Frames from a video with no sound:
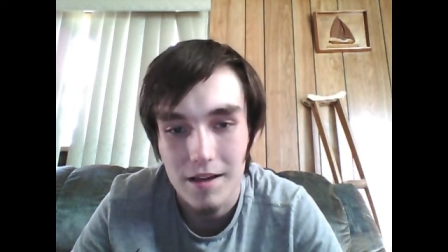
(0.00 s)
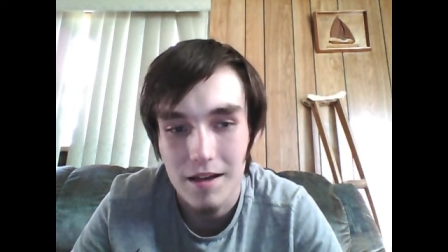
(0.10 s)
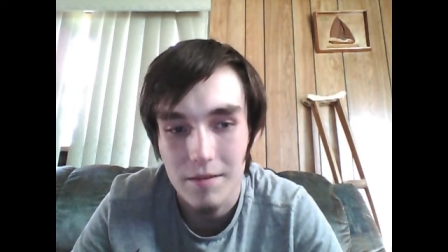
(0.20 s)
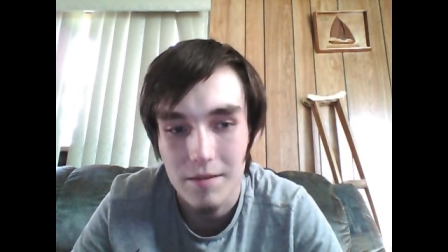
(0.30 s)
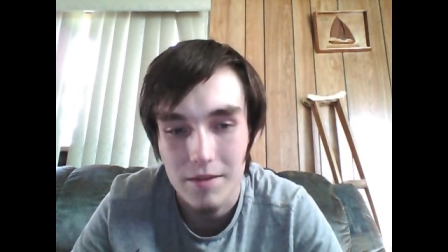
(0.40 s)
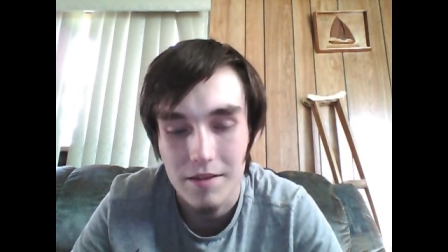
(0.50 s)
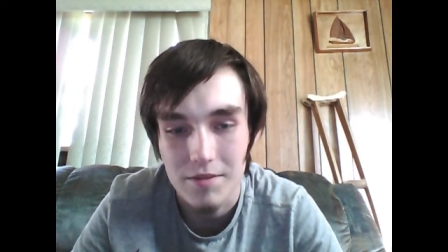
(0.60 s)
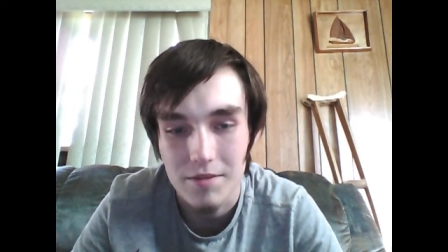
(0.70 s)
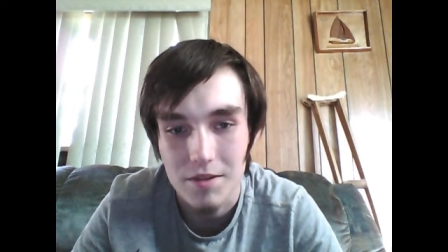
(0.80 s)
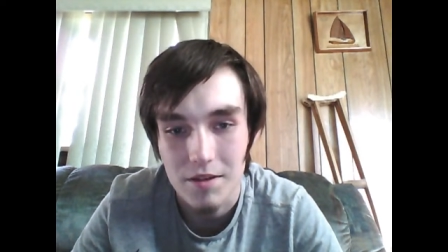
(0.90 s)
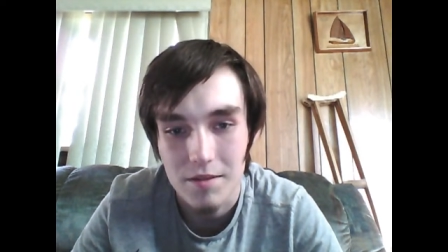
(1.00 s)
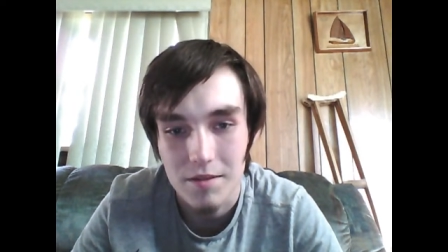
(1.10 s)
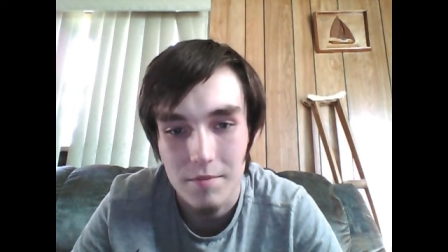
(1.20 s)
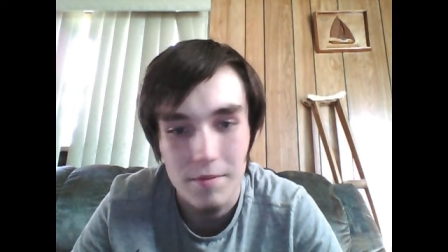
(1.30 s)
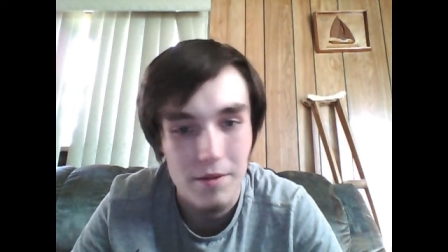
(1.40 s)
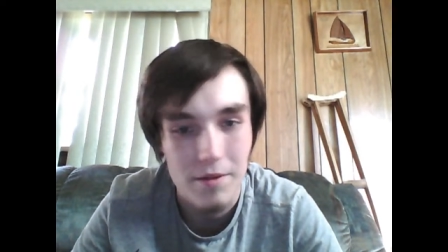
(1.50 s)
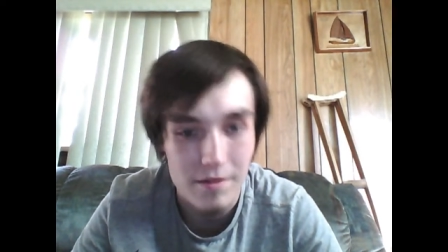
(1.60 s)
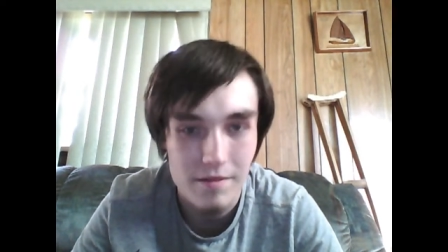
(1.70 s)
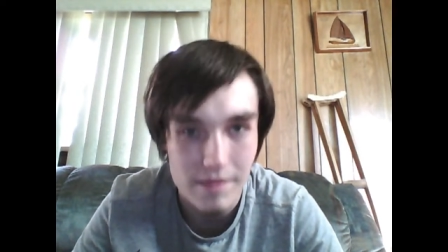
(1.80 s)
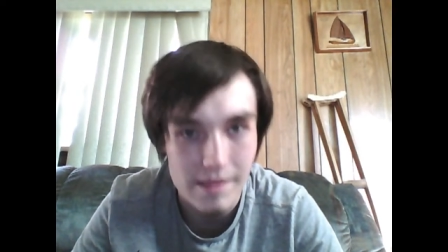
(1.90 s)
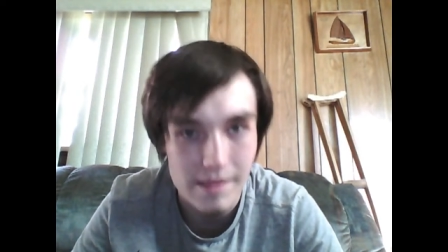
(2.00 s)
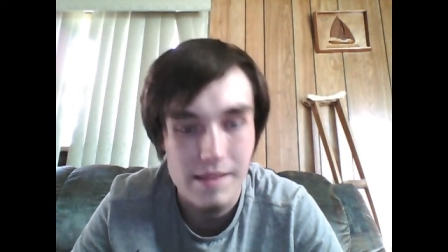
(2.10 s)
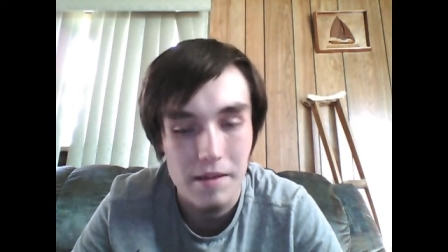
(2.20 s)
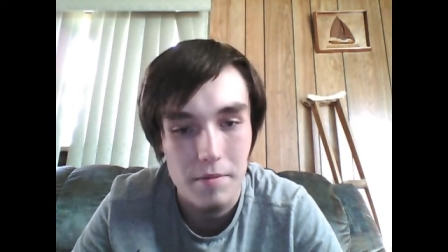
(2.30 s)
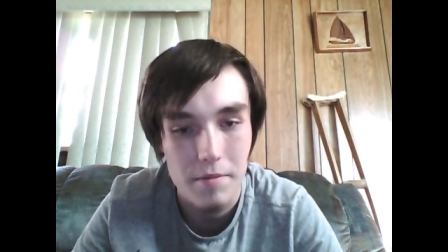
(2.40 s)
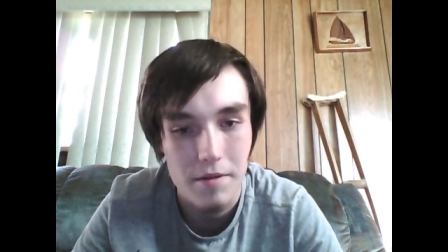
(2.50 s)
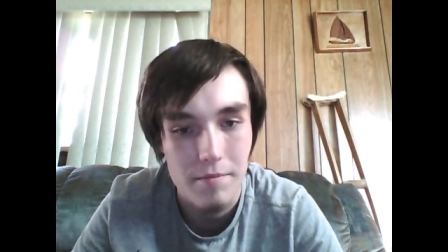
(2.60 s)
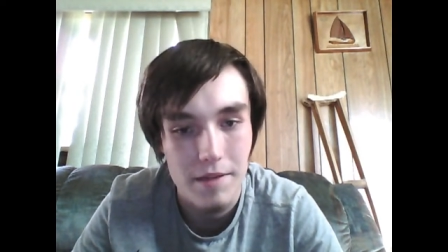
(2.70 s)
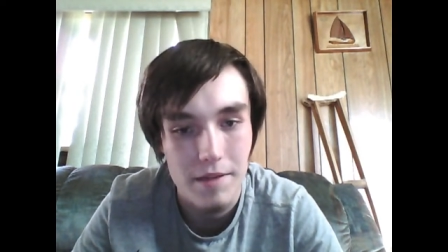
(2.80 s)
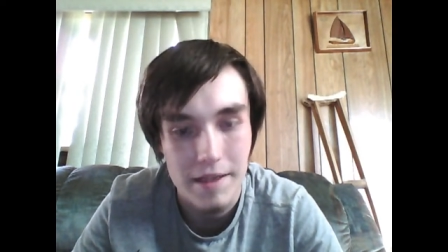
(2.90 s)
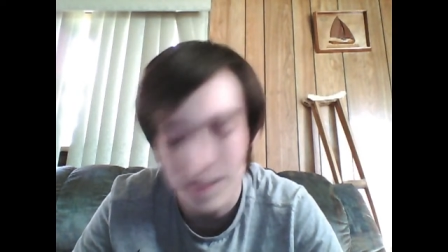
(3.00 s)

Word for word: I'm going to have to talk to them about it set up a plan and